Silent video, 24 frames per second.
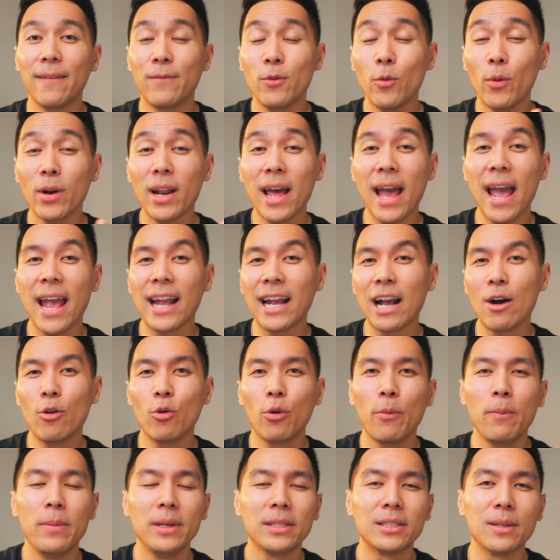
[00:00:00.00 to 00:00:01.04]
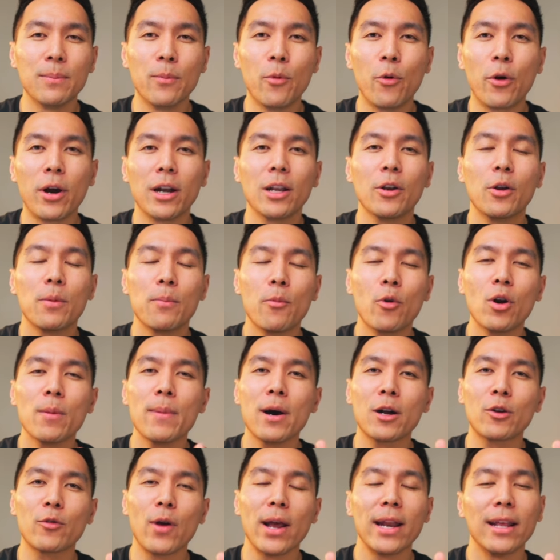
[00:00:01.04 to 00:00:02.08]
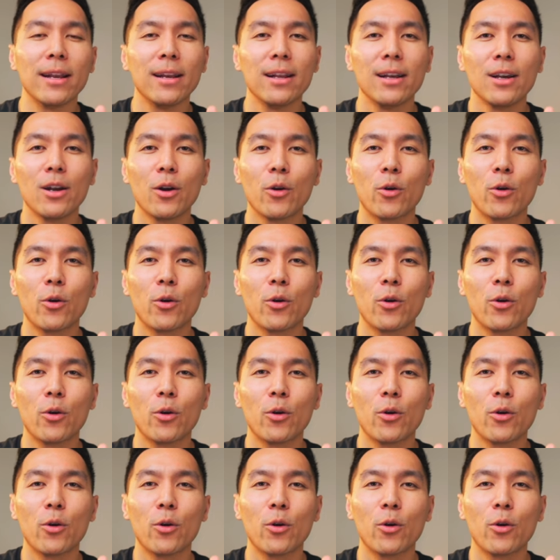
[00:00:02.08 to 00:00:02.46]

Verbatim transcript: If you wanna hang out with me some more and learn more about credit,